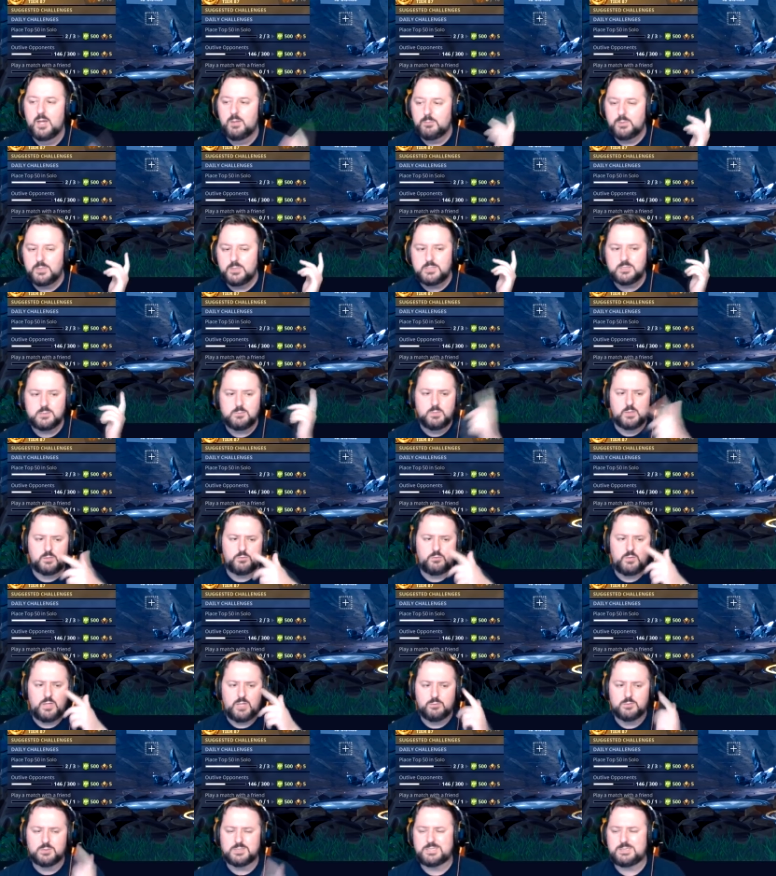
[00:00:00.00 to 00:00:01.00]
please do me a
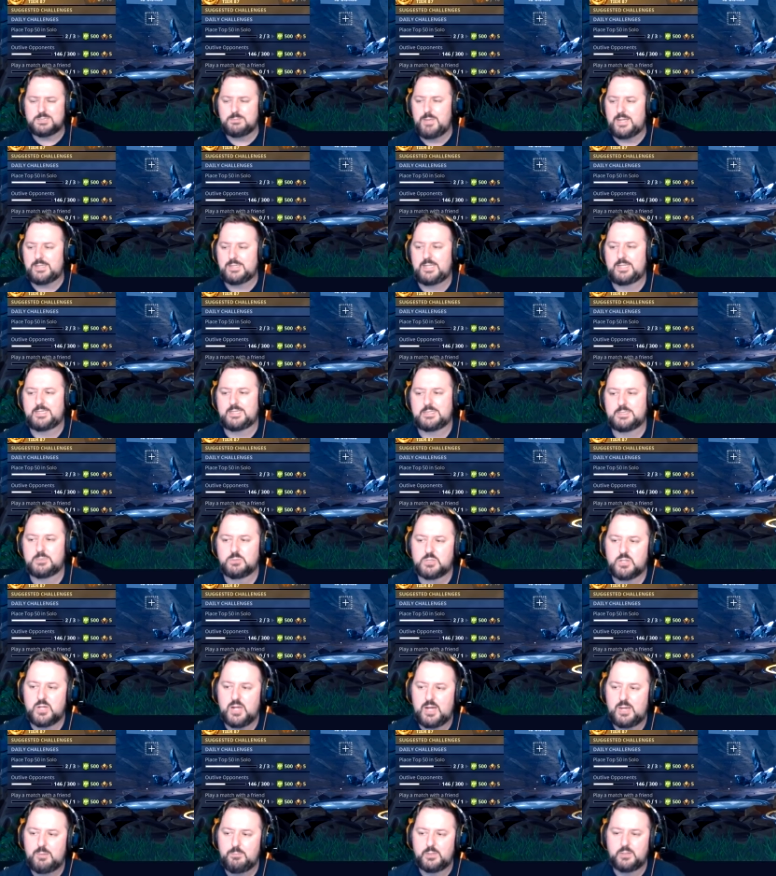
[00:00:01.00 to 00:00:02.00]
favor, smack that
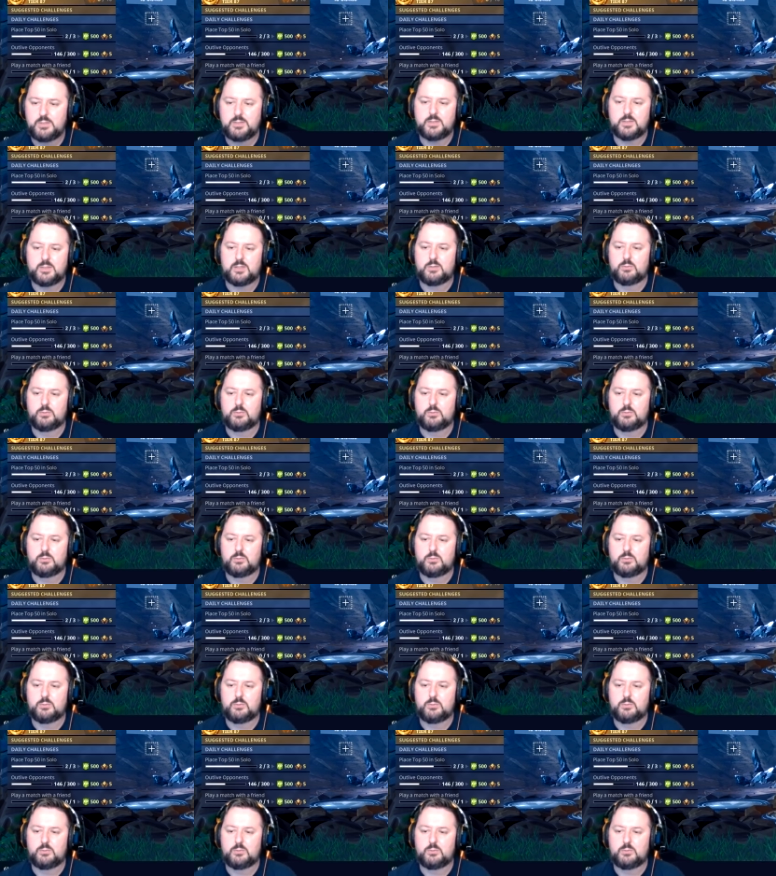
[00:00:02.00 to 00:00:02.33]
subscribe button.